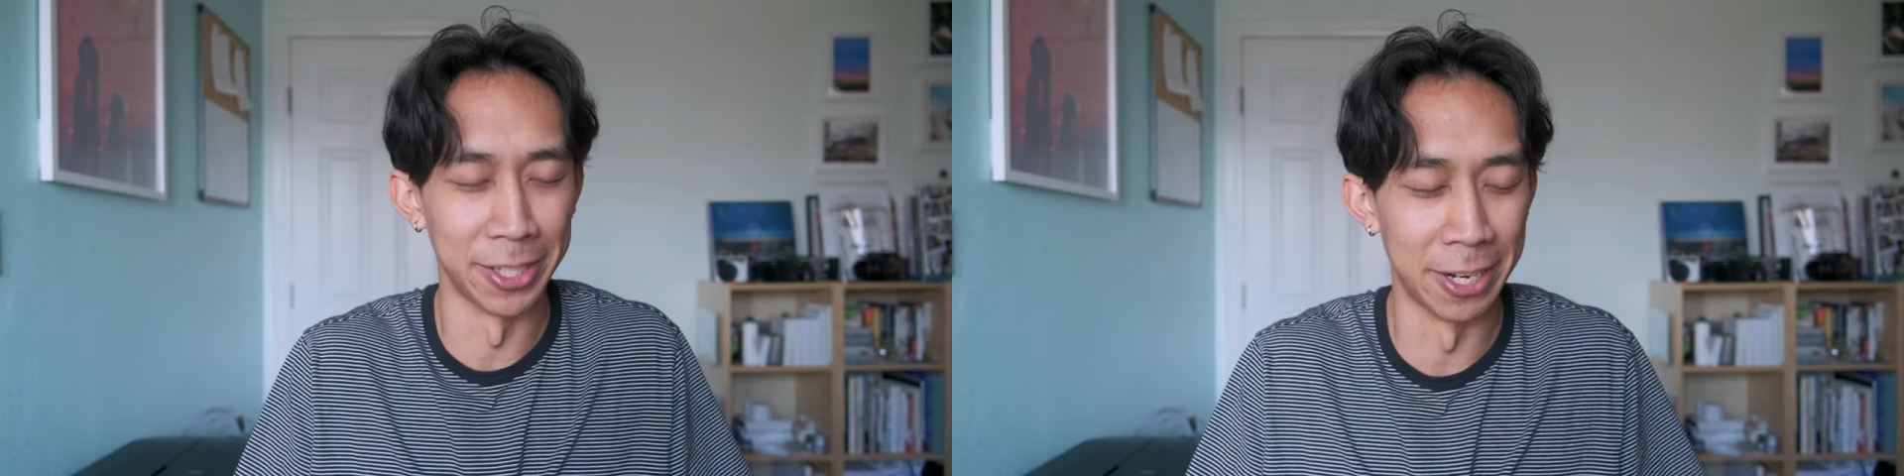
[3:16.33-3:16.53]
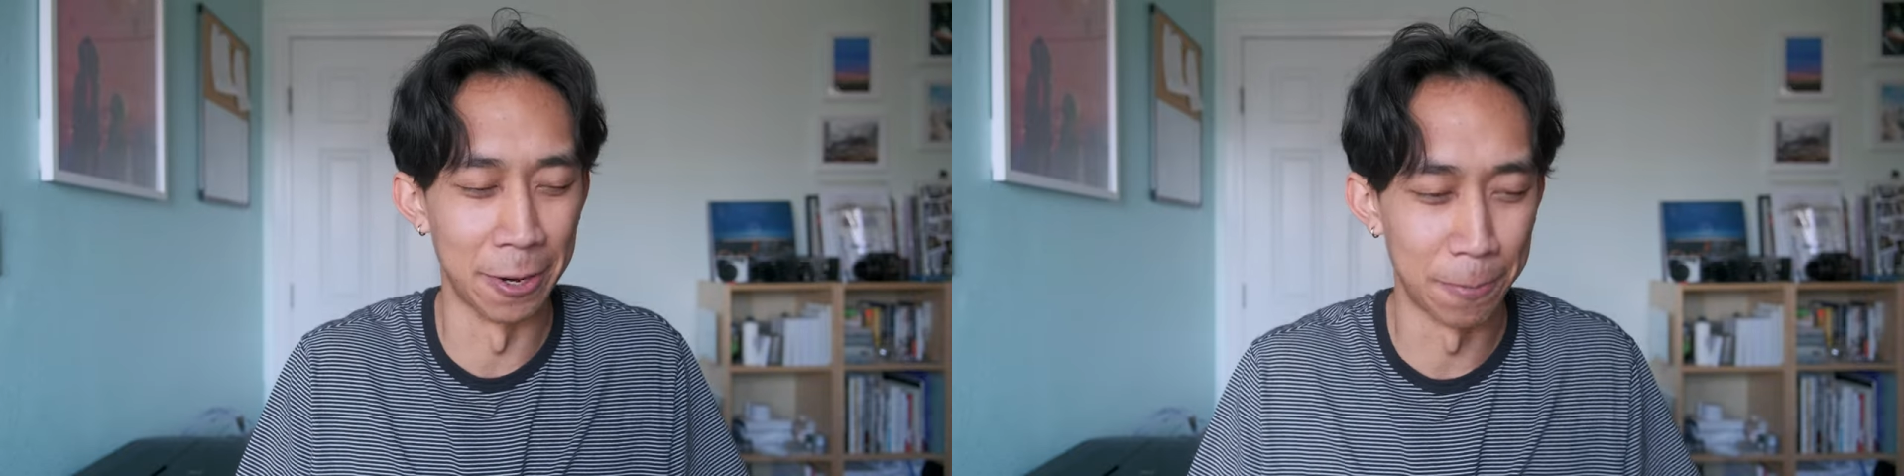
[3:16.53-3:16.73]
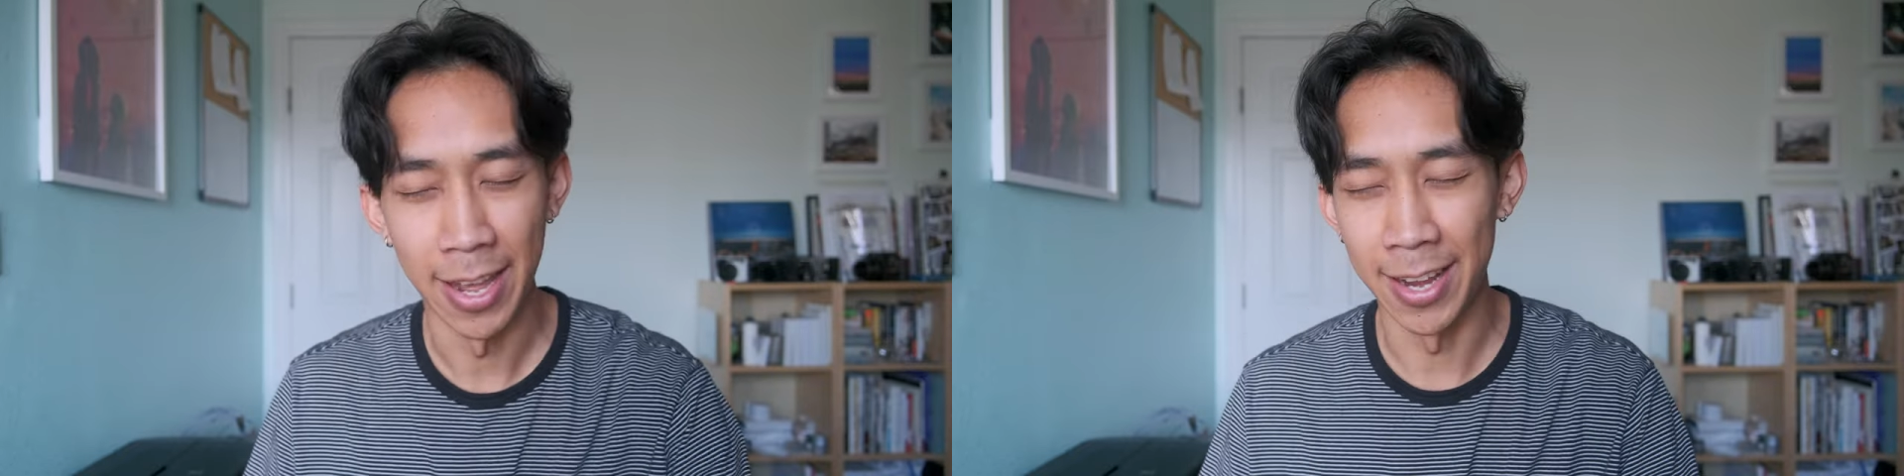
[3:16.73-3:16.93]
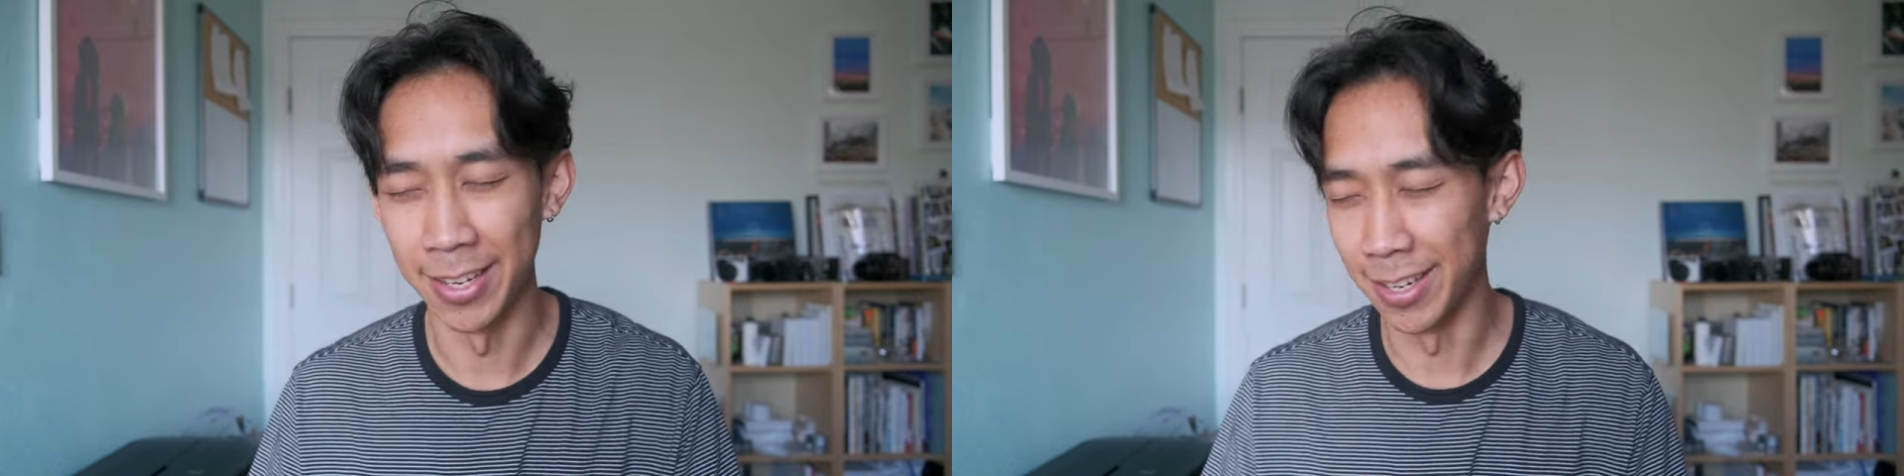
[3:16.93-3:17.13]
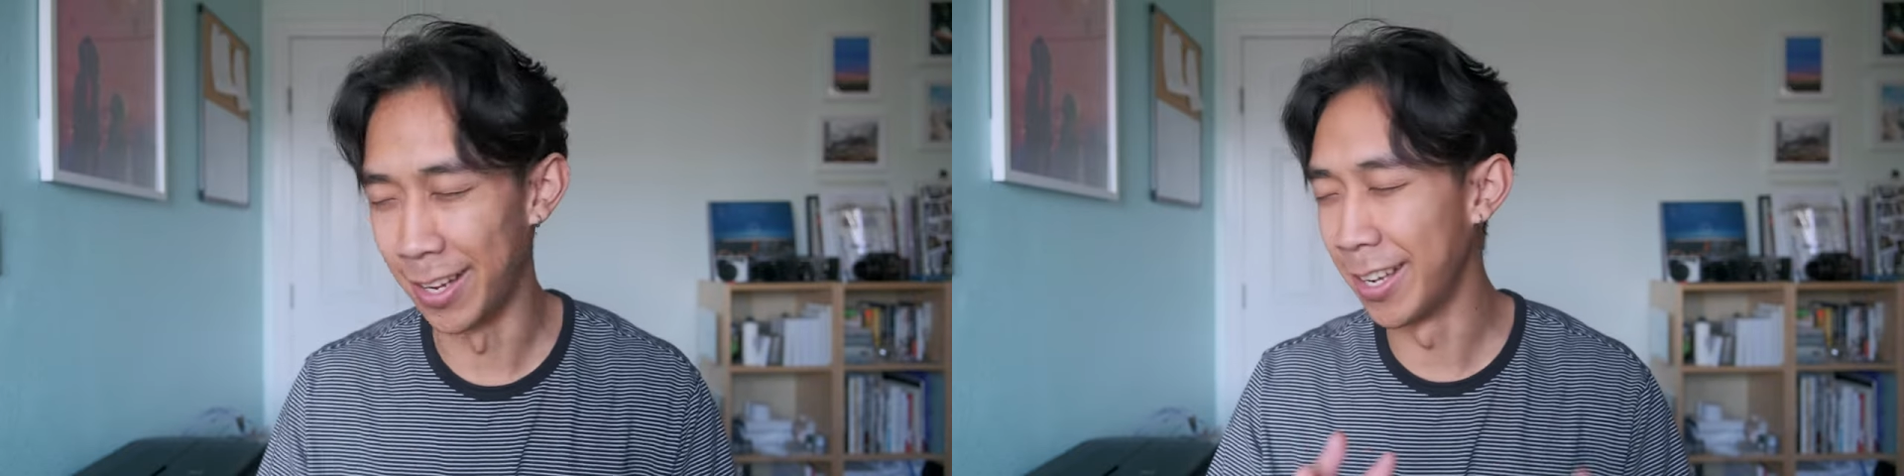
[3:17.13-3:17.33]
you know? And
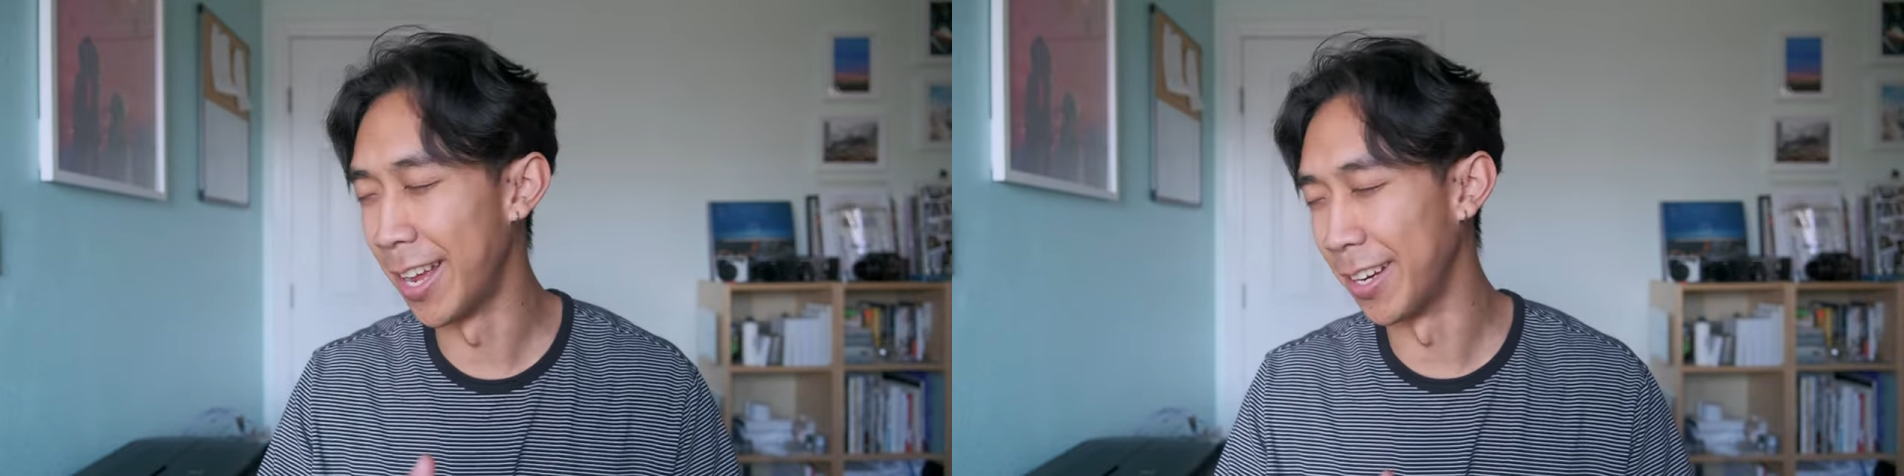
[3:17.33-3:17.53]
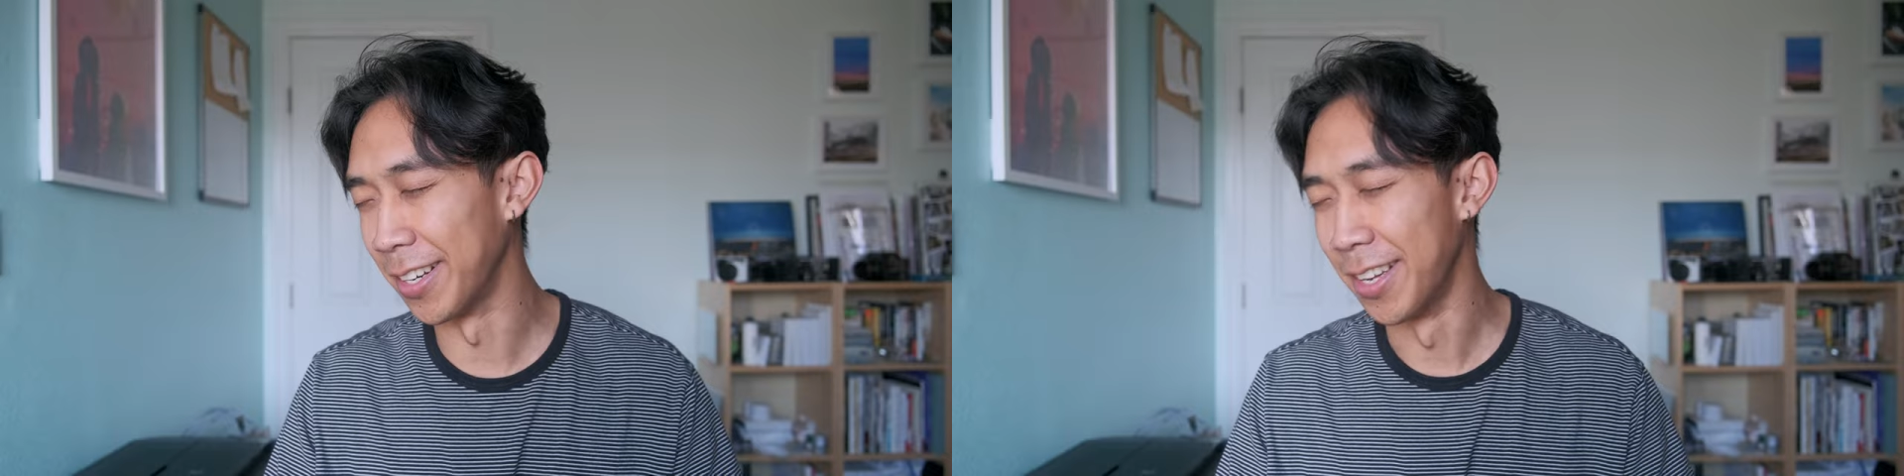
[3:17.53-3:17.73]
again,